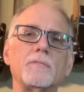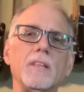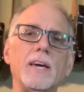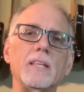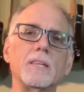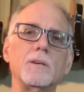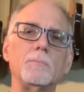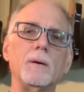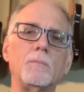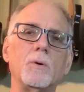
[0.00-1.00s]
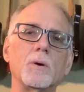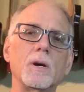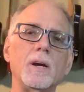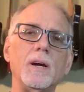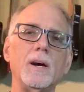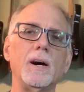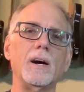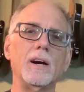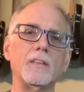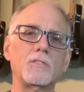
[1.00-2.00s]
leg a little bit more,
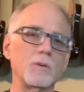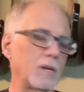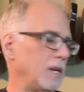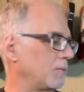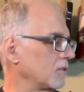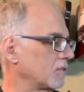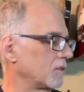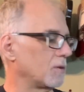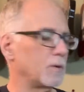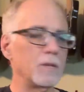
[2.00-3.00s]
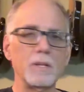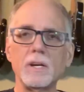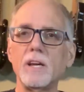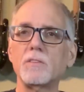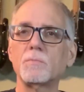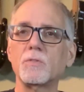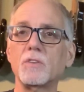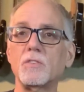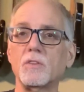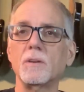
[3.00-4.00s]
and so it keeps us in a really nice
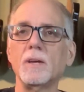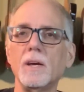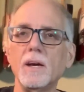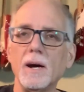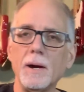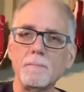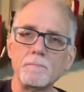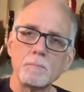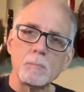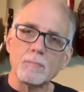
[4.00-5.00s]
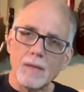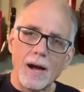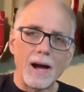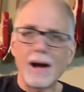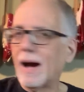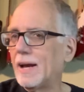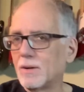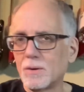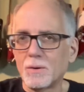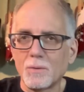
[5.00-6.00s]
position. I
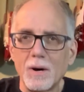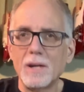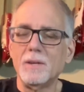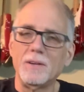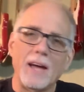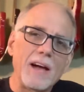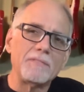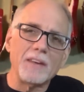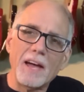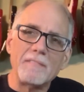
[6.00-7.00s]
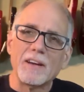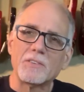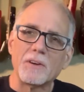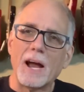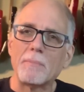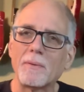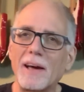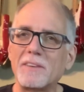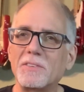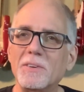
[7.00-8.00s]
don't want you to have extra
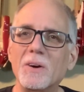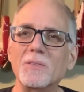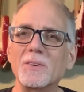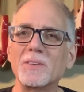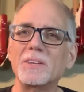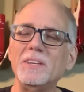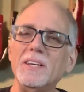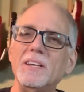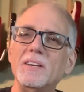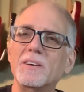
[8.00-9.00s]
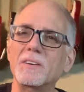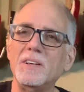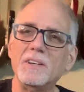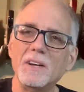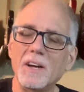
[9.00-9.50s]
apparatus you don't really need. You don't need to